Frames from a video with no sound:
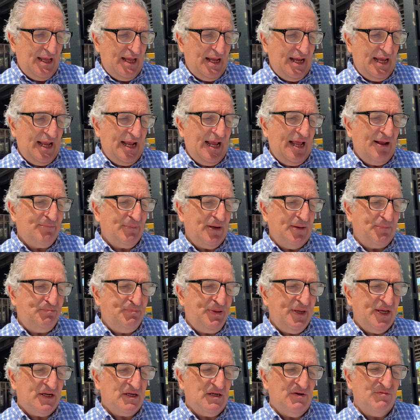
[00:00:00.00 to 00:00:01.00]
I had my
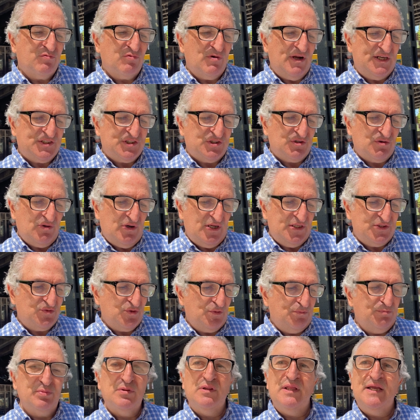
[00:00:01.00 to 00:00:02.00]
pick of restaurants
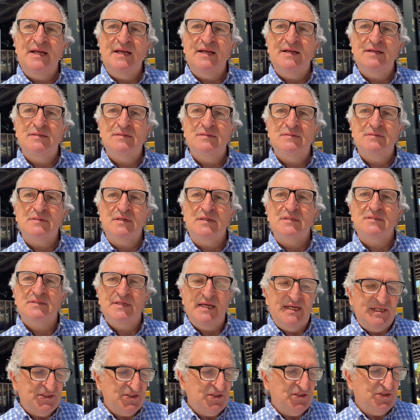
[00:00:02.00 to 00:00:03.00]
for bland and
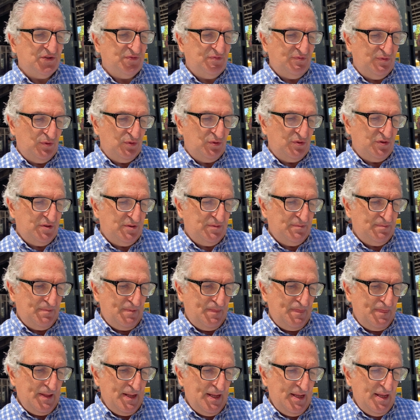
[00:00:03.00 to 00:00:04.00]
tasteless food.
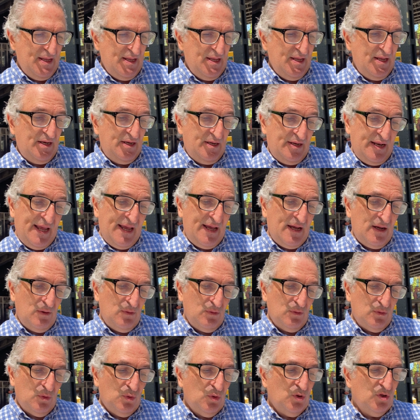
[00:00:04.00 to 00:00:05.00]

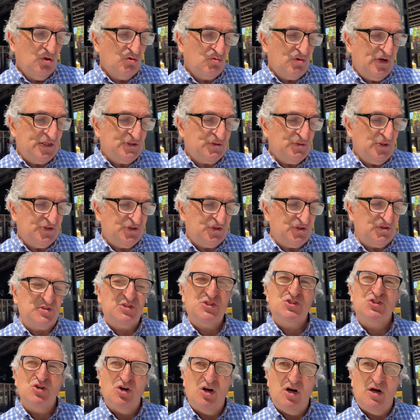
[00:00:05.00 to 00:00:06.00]
Now, all the restaurants are
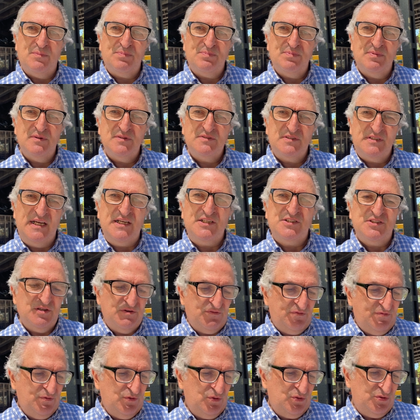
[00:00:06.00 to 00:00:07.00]
sharp
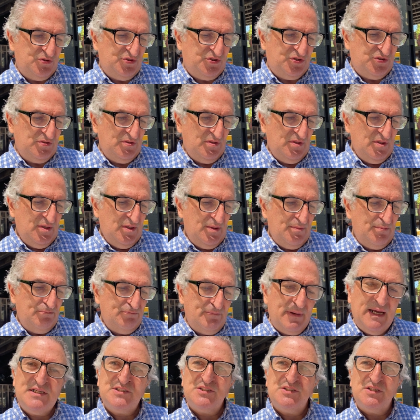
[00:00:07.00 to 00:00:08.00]
tasting foods.
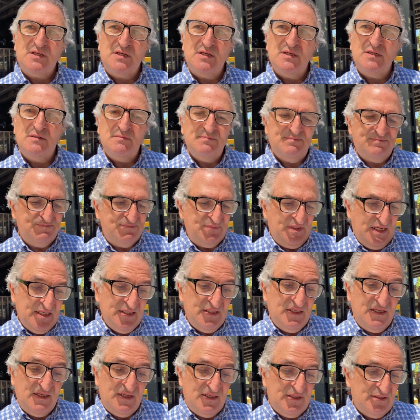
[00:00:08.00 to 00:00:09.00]
Mexican,
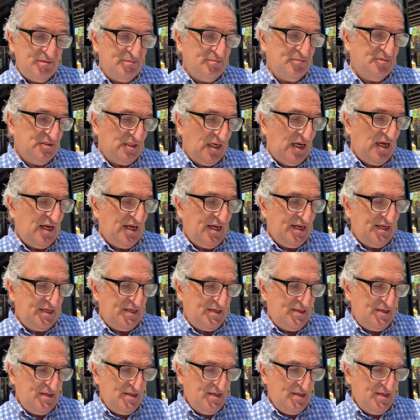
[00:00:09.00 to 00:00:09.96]
Indian, Thai.